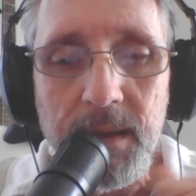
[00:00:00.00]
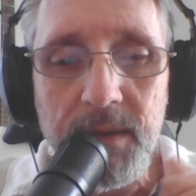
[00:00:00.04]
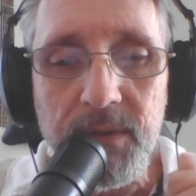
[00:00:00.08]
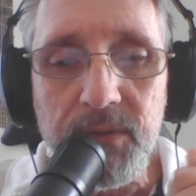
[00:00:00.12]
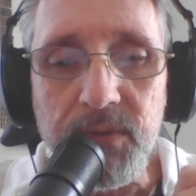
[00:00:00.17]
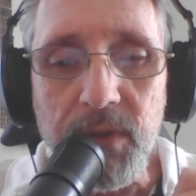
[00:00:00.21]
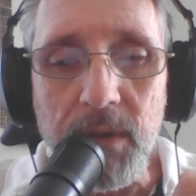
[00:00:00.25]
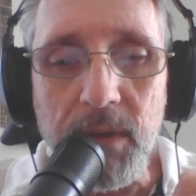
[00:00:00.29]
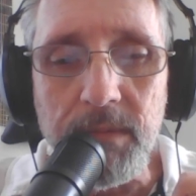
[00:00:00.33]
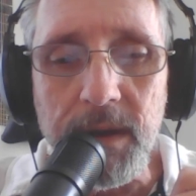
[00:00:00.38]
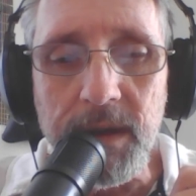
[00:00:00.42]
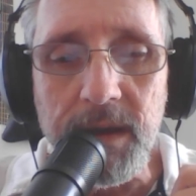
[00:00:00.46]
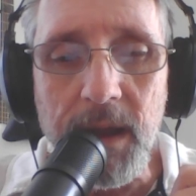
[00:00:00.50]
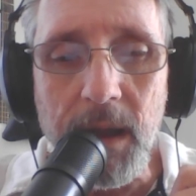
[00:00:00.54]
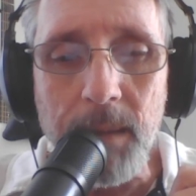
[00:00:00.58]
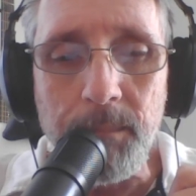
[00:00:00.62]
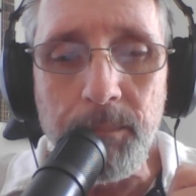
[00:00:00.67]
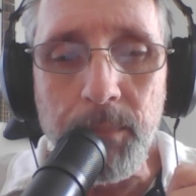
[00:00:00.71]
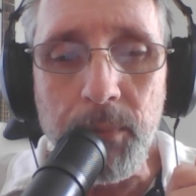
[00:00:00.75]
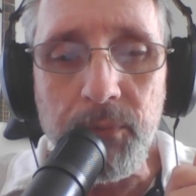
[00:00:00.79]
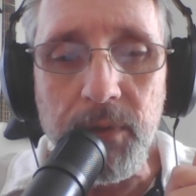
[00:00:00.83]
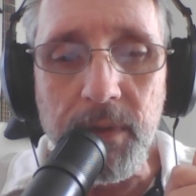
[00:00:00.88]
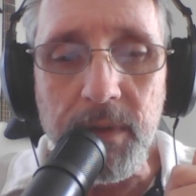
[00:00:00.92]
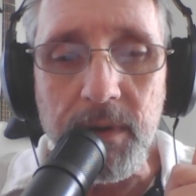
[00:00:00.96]

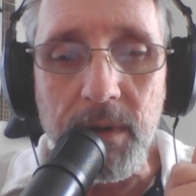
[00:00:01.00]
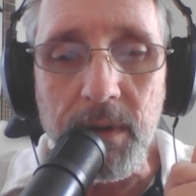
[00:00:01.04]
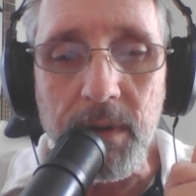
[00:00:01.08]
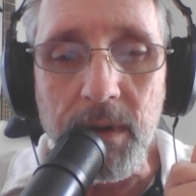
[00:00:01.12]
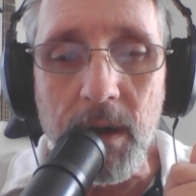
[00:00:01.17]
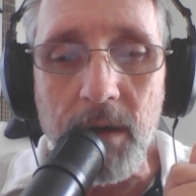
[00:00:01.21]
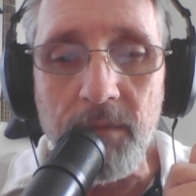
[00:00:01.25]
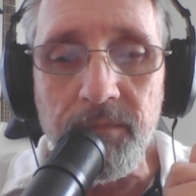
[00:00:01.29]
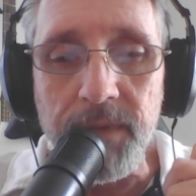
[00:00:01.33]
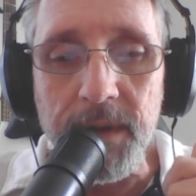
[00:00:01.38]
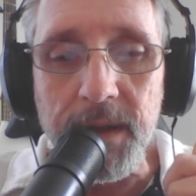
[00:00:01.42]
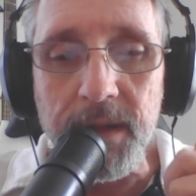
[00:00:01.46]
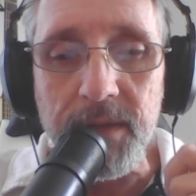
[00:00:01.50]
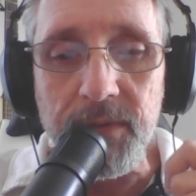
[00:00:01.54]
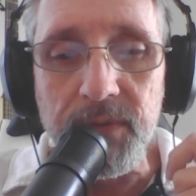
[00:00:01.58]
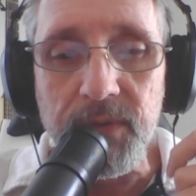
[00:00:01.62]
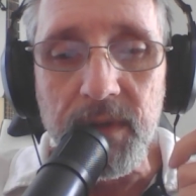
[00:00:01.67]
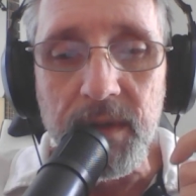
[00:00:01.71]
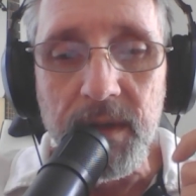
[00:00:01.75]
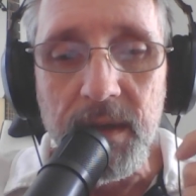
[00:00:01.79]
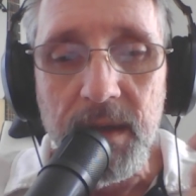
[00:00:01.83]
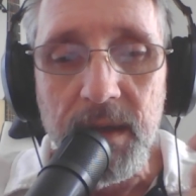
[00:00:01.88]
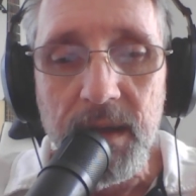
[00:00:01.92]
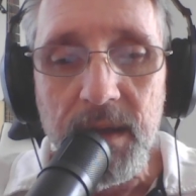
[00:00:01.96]
79% on offense,